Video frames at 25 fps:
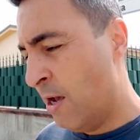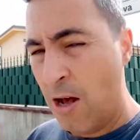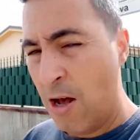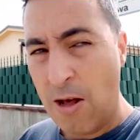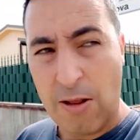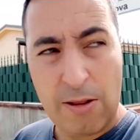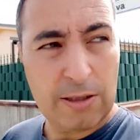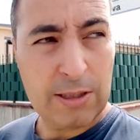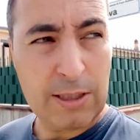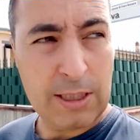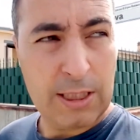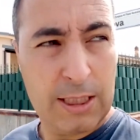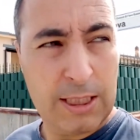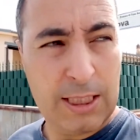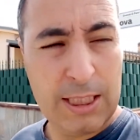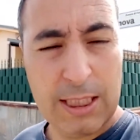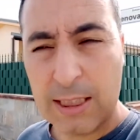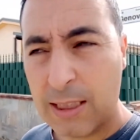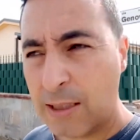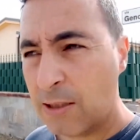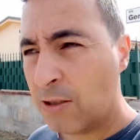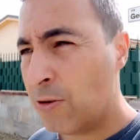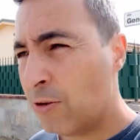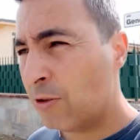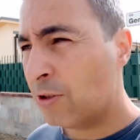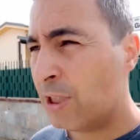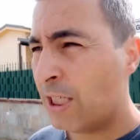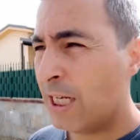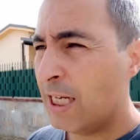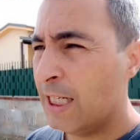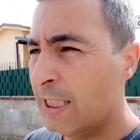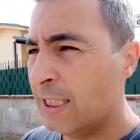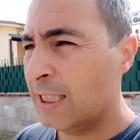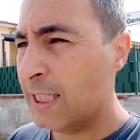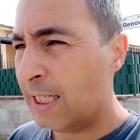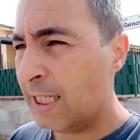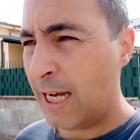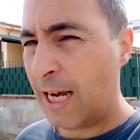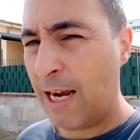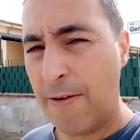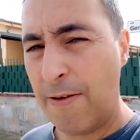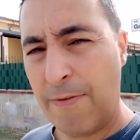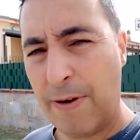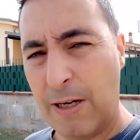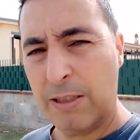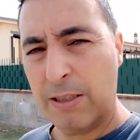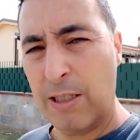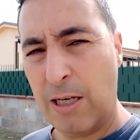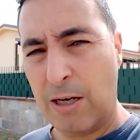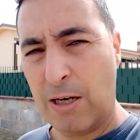13 years old and I
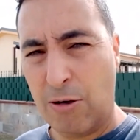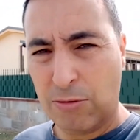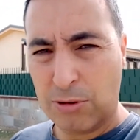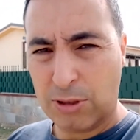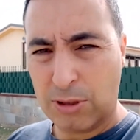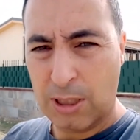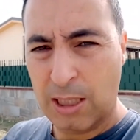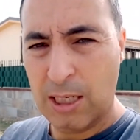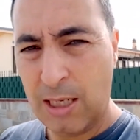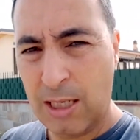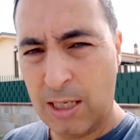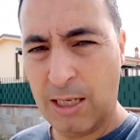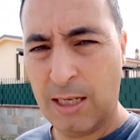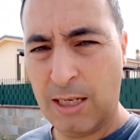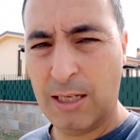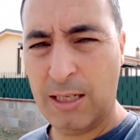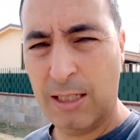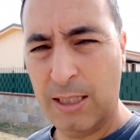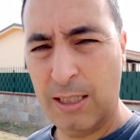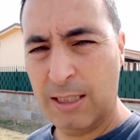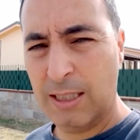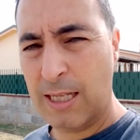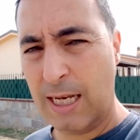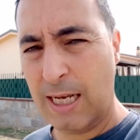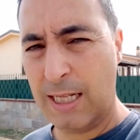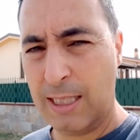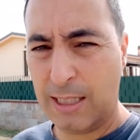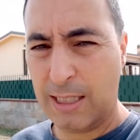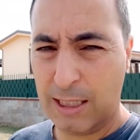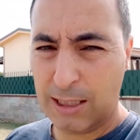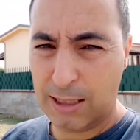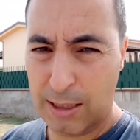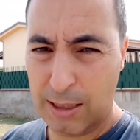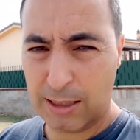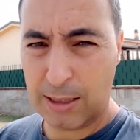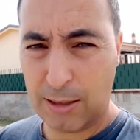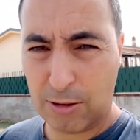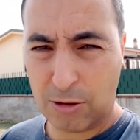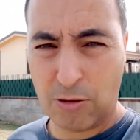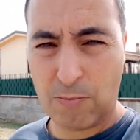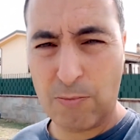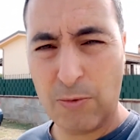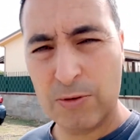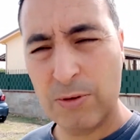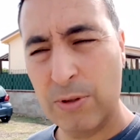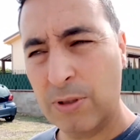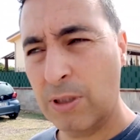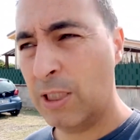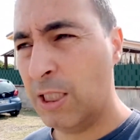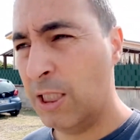found out that it is a
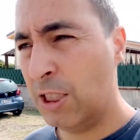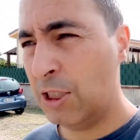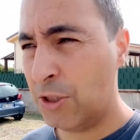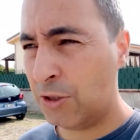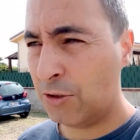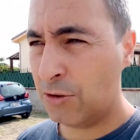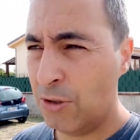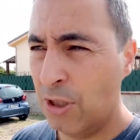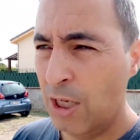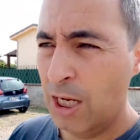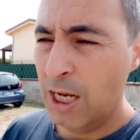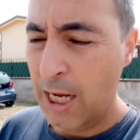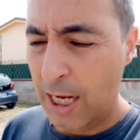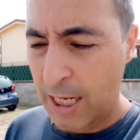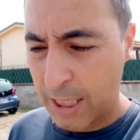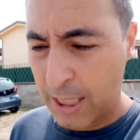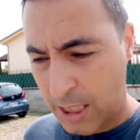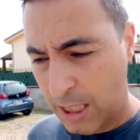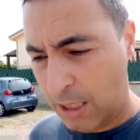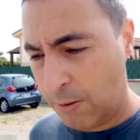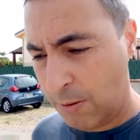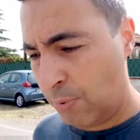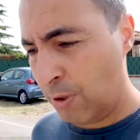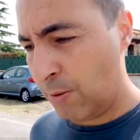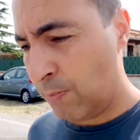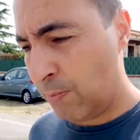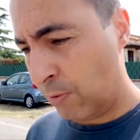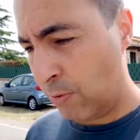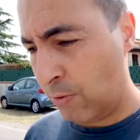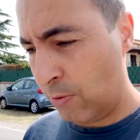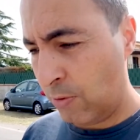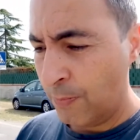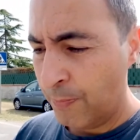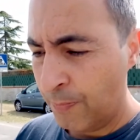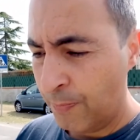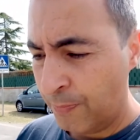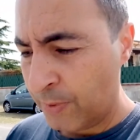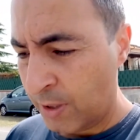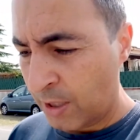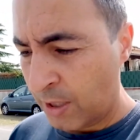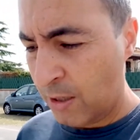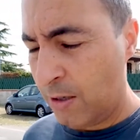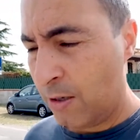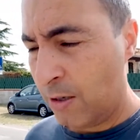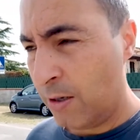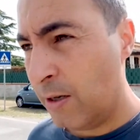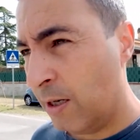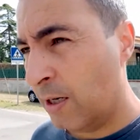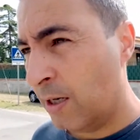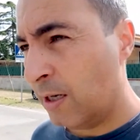common issue that people
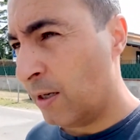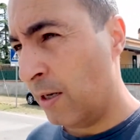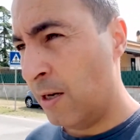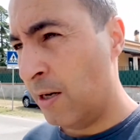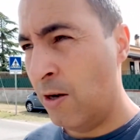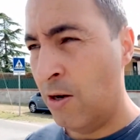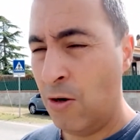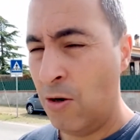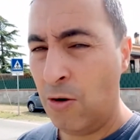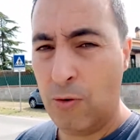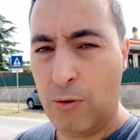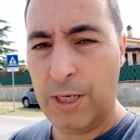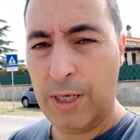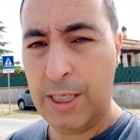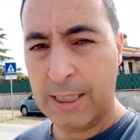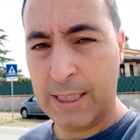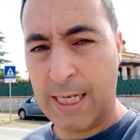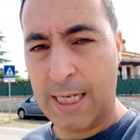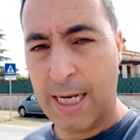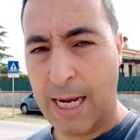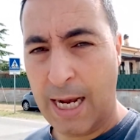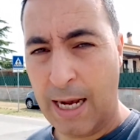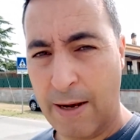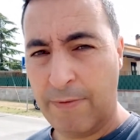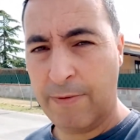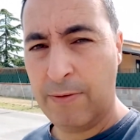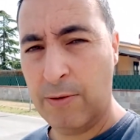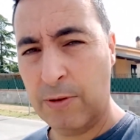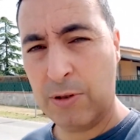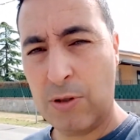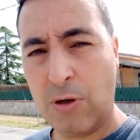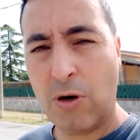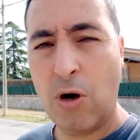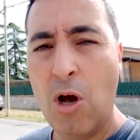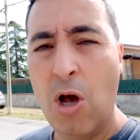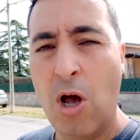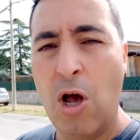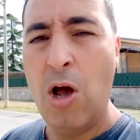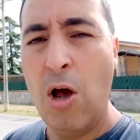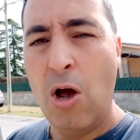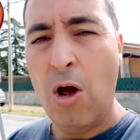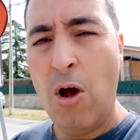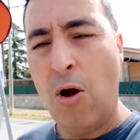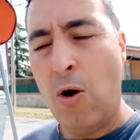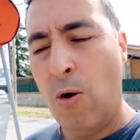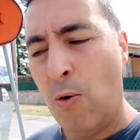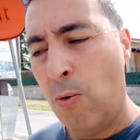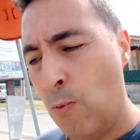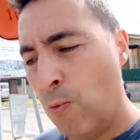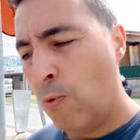uh, always have so
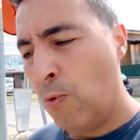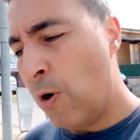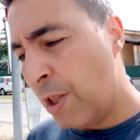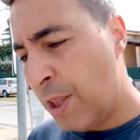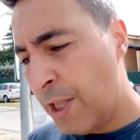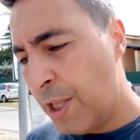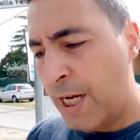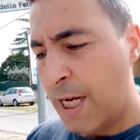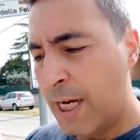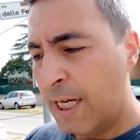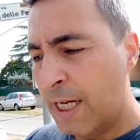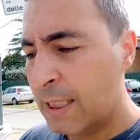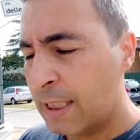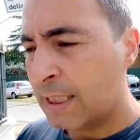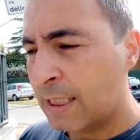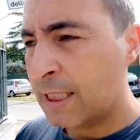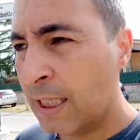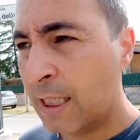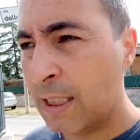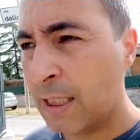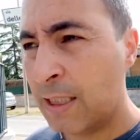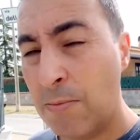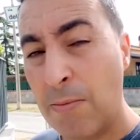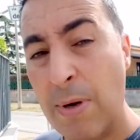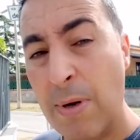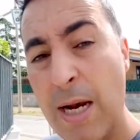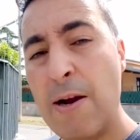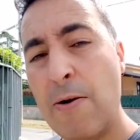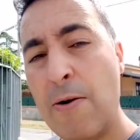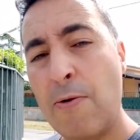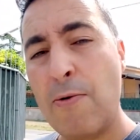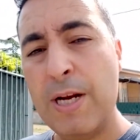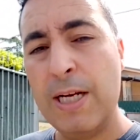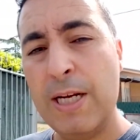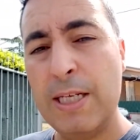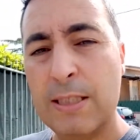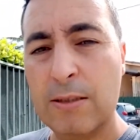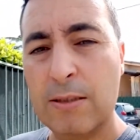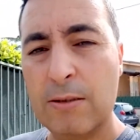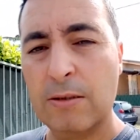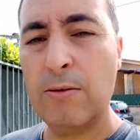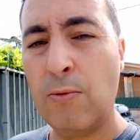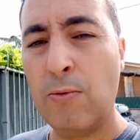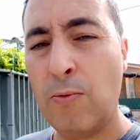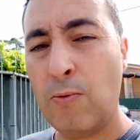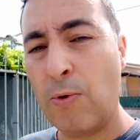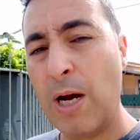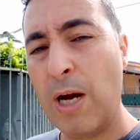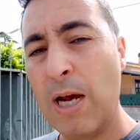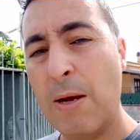what is the main reason
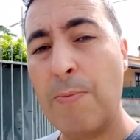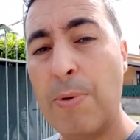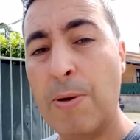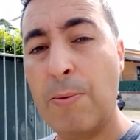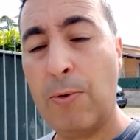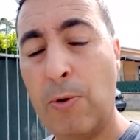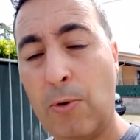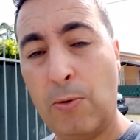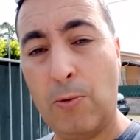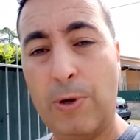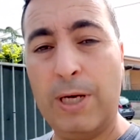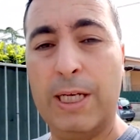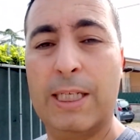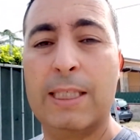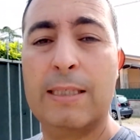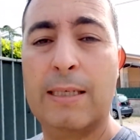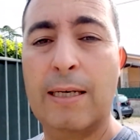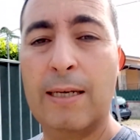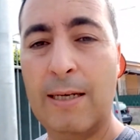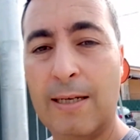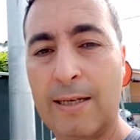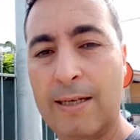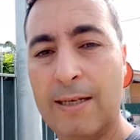why people quit